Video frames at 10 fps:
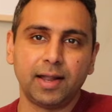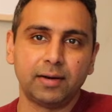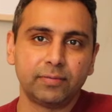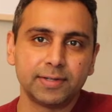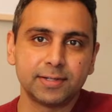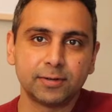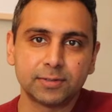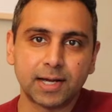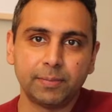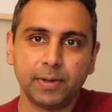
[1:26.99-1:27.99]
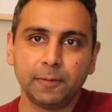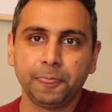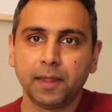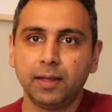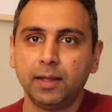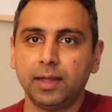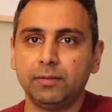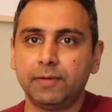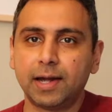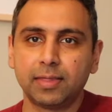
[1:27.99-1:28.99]
every single topic.
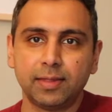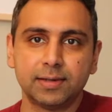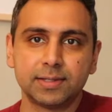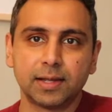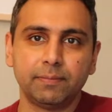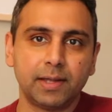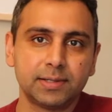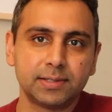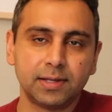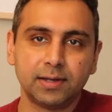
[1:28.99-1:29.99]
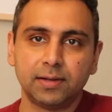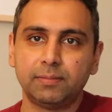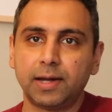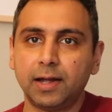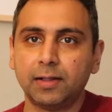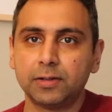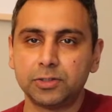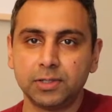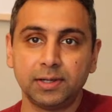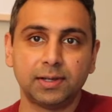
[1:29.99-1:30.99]
In fact, things like medicine and
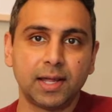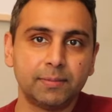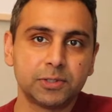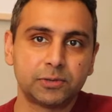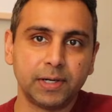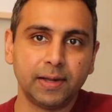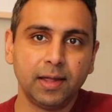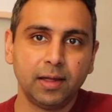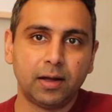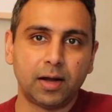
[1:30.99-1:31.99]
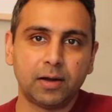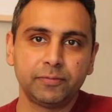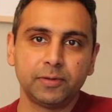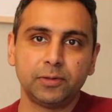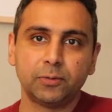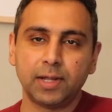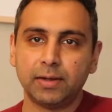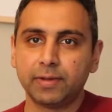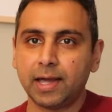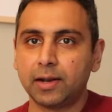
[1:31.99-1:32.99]
biology and chemistry often don't
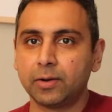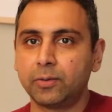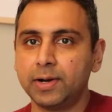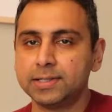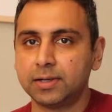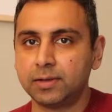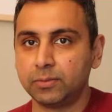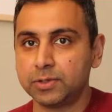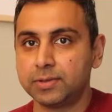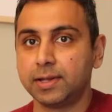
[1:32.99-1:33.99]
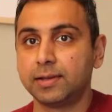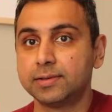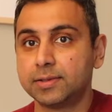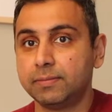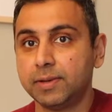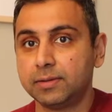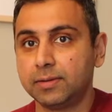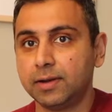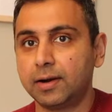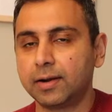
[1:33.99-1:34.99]
have categories under which they can submit
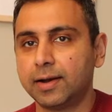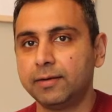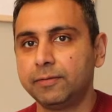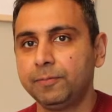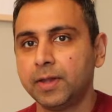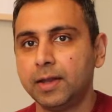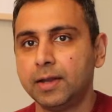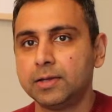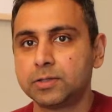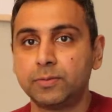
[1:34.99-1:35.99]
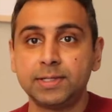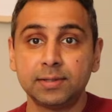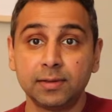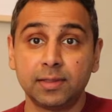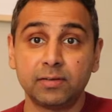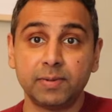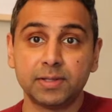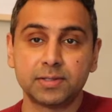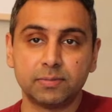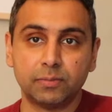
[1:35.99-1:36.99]
to the Archive. So recently there have
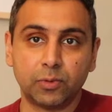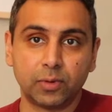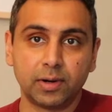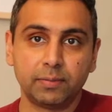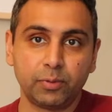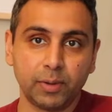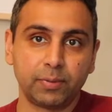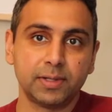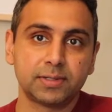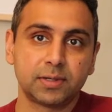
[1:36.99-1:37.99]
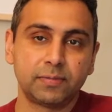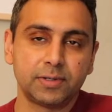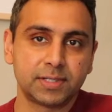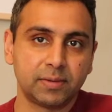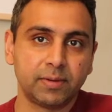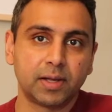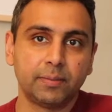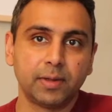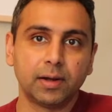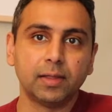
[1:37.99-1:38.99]
been some more preprint servers that have been
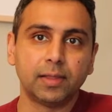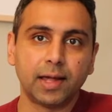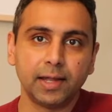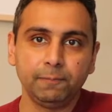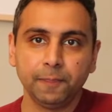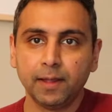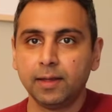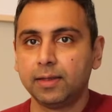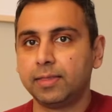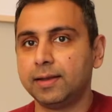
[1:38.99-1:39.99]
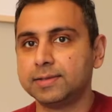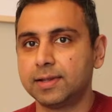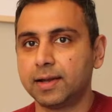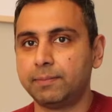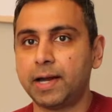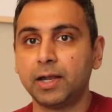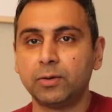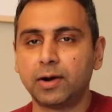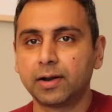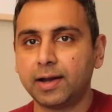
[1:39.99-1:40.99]
coming online, things like
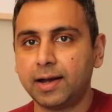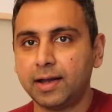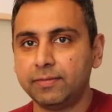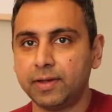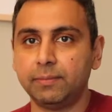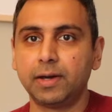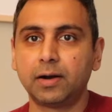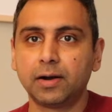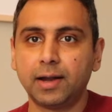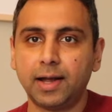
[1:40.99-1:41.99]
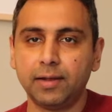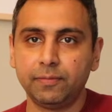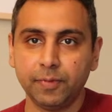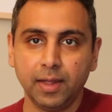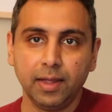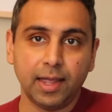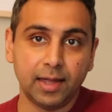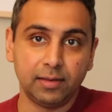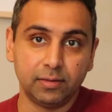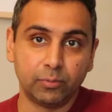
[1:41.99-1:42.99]
bioRxiv and medRxiv,
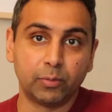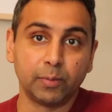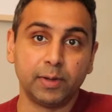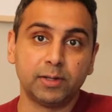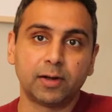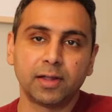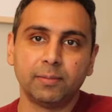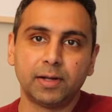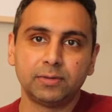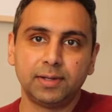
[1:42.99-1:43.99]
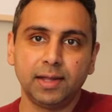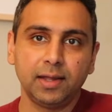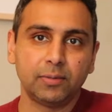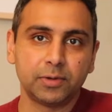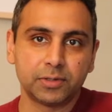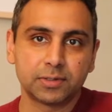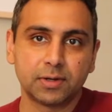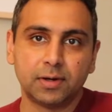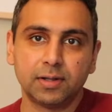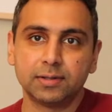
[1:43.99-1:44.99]
and what we'll be talking about today, which is
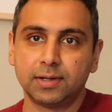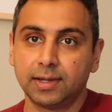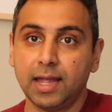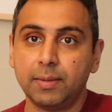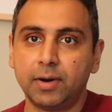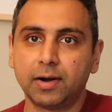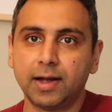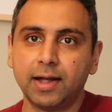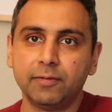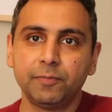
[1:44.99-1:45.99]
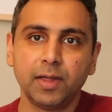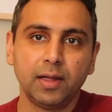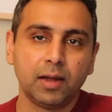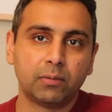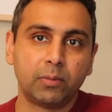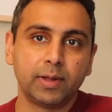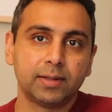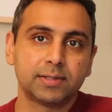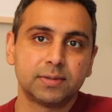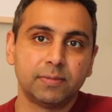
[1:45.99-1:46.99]
called ChemRxiv, where we
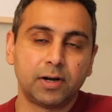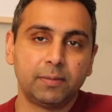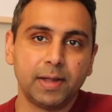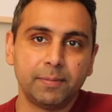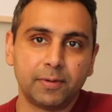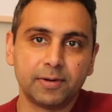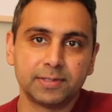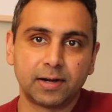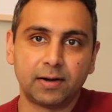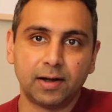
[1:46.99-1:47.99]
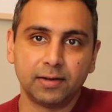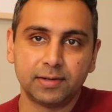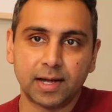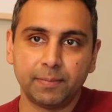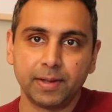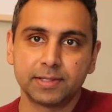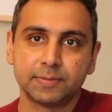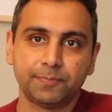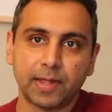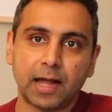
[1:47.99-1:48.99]
can submit our papers that are on
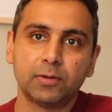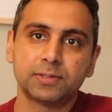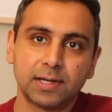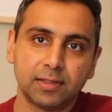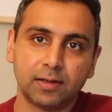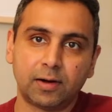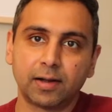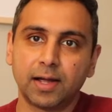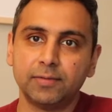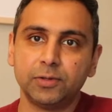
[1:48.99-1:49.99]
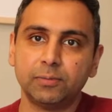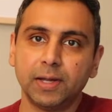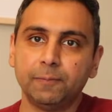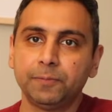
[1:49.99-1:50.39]
topics outside the Archive domain.